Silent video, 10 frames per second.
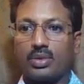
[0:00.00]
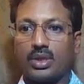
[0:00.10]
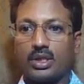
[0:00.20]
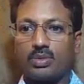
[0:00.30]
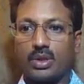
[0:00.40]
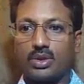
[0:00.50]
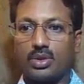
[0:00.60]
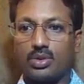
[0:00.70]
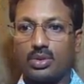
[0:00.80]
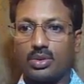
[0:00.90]
with
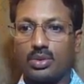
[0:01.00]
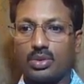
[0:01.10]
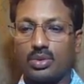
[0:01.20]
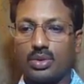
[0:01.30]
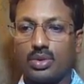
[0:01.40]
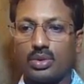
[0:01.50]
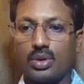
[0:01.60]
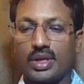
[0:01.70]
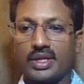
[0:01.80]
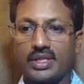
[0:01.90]
respect to
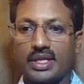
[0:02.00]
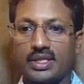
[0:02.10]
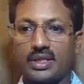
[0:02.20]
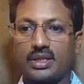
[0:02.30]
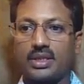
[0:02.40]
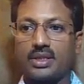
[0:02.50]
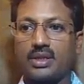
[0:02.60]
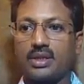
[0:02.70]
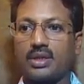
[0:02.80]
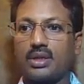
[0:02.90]
your
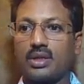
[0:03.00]
x-axis.